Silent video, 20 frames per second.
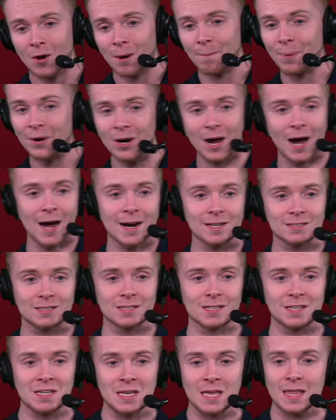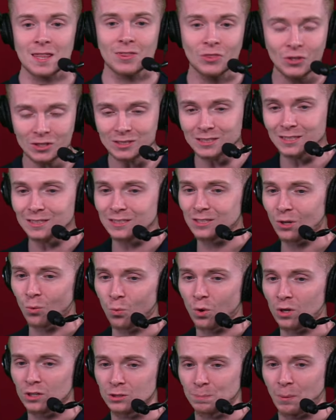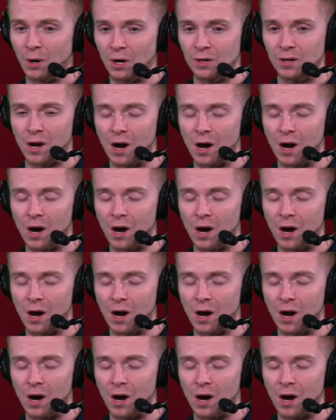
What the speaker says: But honestly, this is the worst part